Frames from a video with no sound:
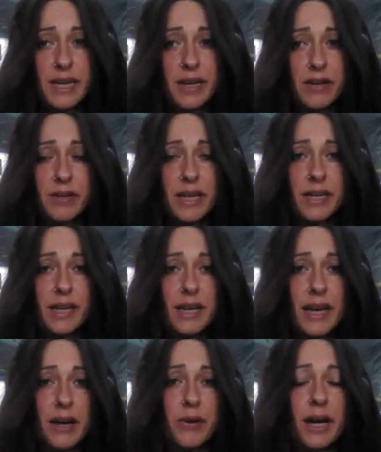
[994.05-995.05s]
dairy and
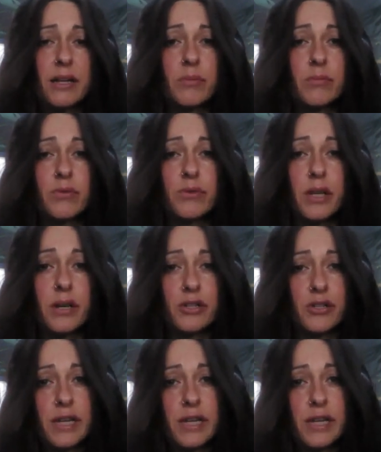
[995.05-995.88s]
how animals are